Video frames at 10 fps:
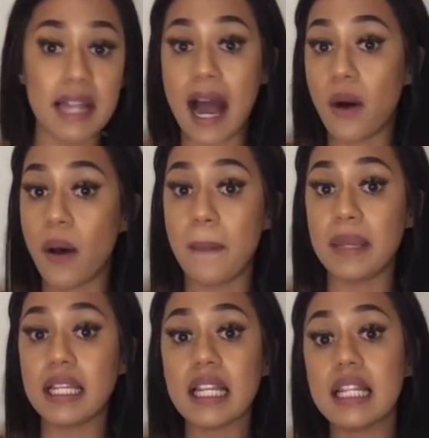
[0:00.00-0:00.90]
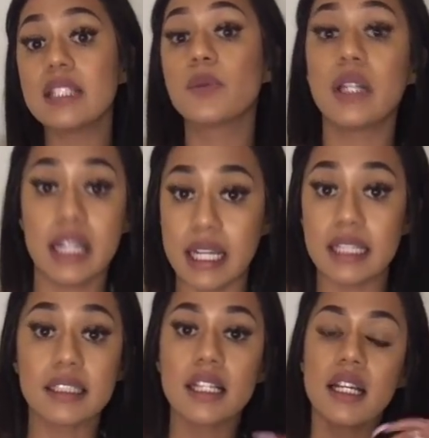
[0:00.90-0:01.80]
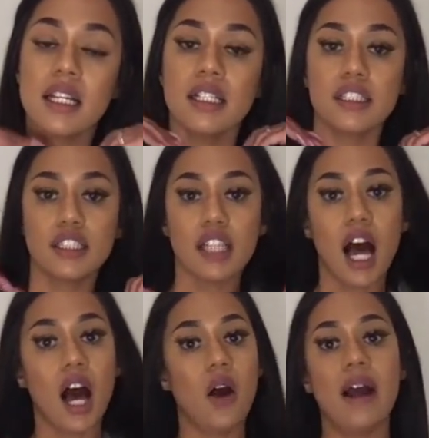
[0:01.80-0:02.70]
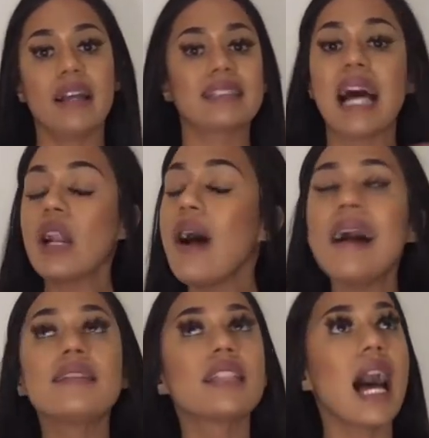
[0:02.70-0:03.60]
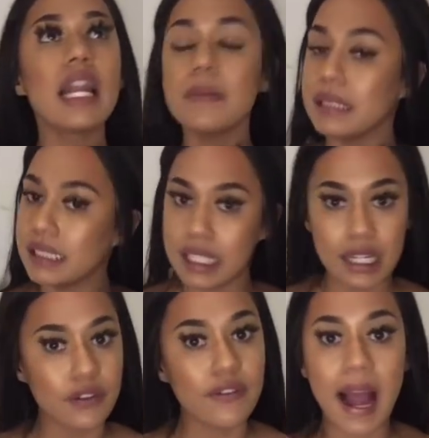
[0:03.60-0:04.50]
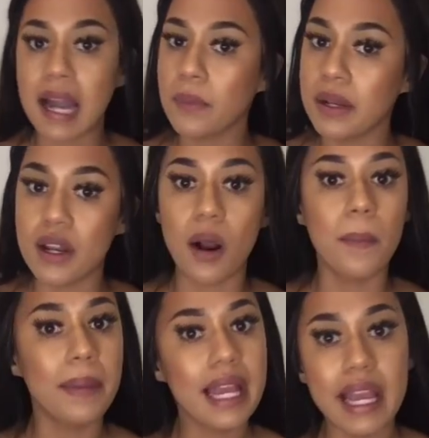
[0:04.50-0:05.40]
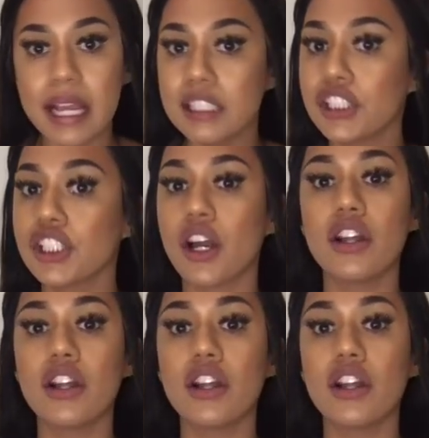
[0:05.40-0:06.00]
out. I mean, it is what it is. So, I don't have time to be sitting there fighting with no bitch.